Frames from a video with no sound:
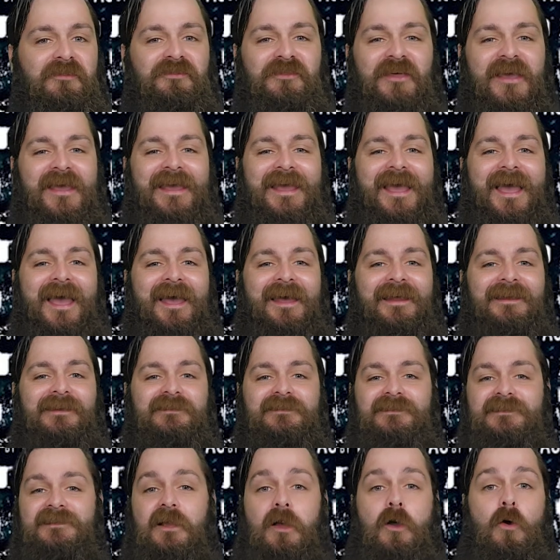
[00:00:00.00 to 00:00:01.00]
The
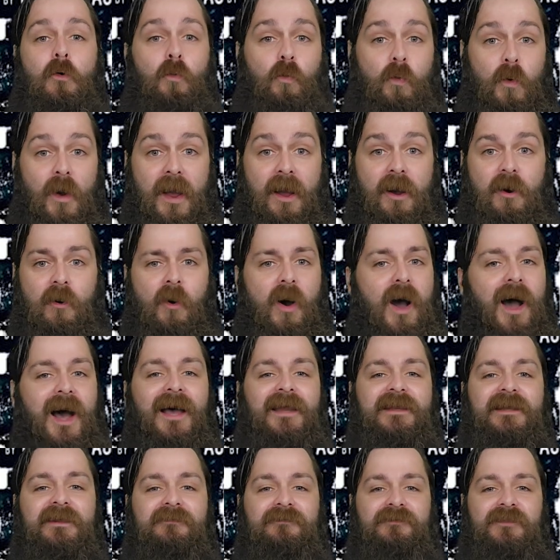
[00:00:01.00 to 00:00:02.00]
end! Well,
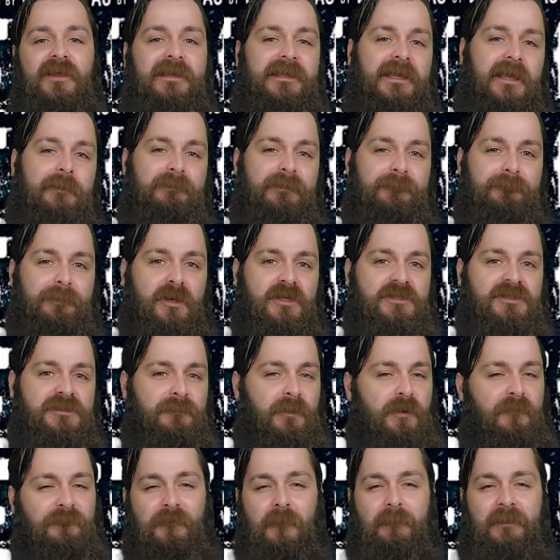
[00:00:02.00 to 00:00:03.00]
I didn't think it'd be
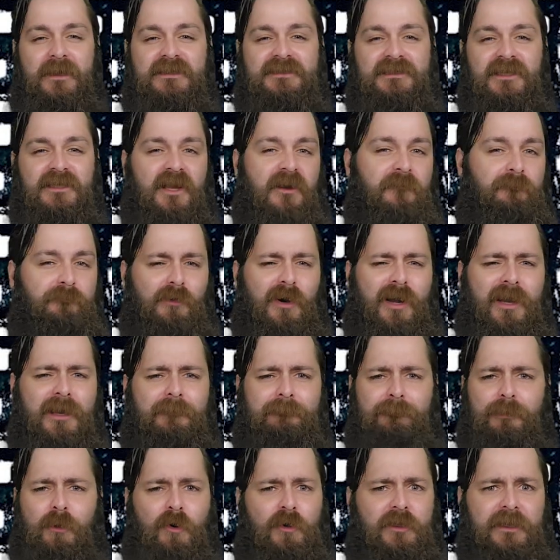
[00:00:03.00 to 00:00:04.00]
possible for me to love
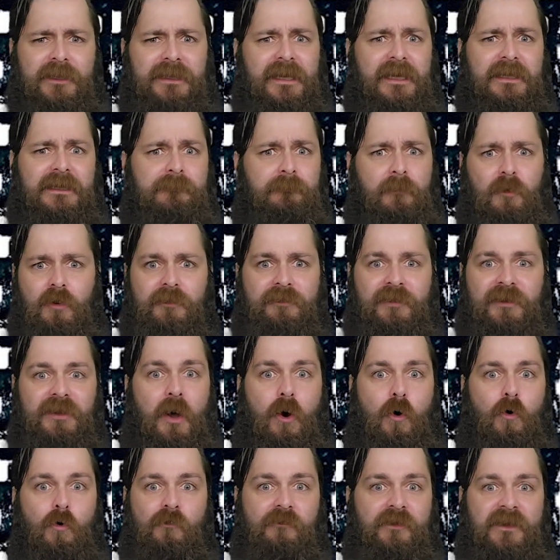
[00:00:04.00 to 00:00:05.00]
Brian Paulin any more than I
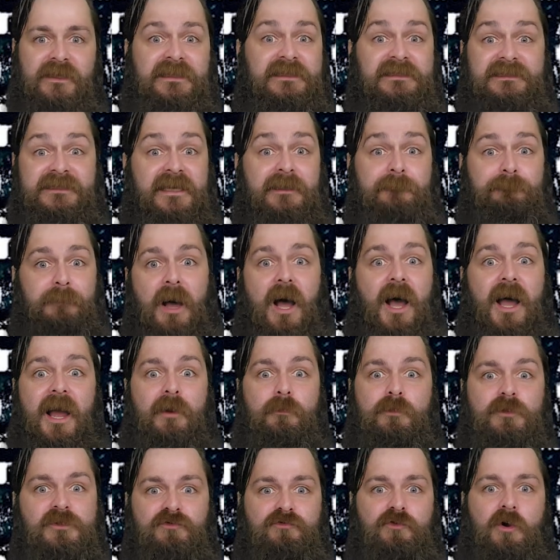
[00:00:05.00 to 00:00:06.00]
already did, but I
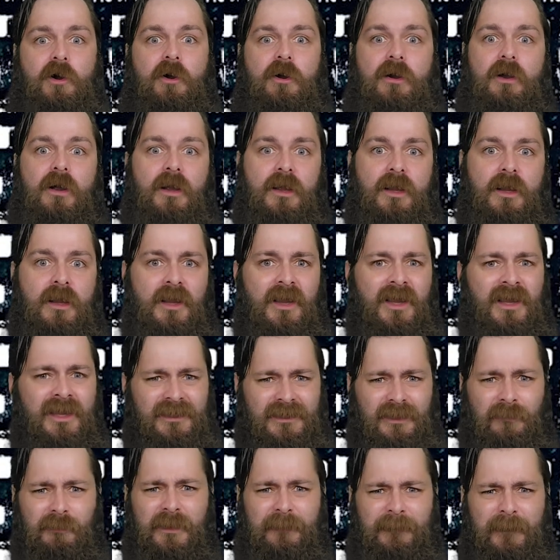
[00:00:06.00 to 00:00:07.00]
was wrong.
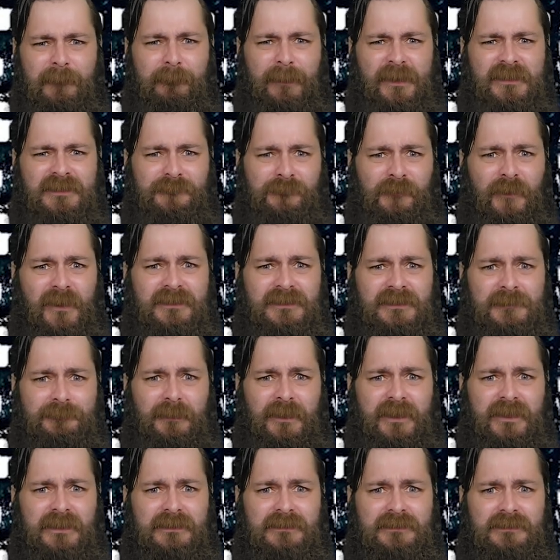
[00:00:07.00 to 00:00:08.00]
Can we be best friends,
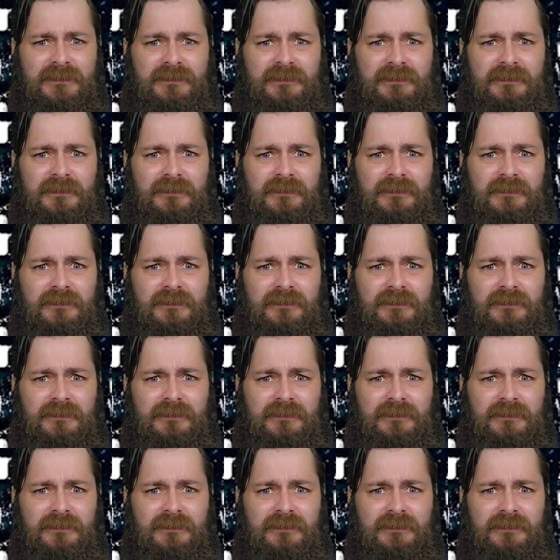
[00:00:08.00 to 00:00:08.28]
please?